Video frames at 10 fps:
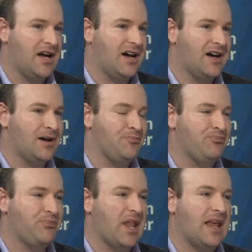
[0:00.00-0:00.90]

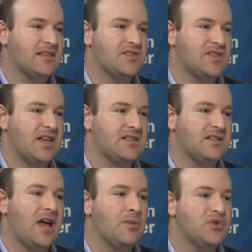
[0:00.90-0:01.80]
Um, it's it's
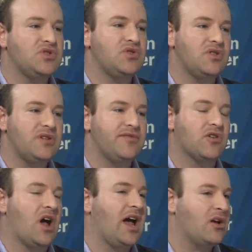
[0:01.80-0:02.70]
an opportunity
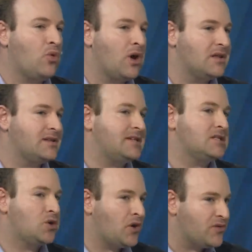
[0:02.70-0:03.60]
for high quality
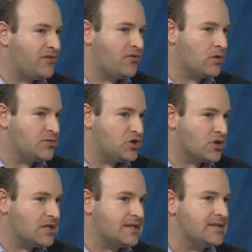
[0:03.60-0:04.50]
long form
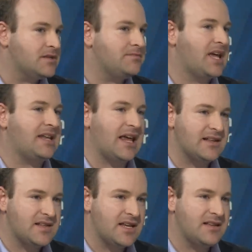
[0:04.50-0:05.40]
journalism and
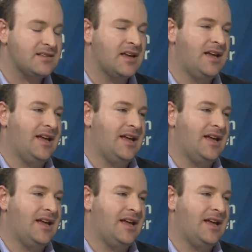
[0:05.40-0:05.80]
essays.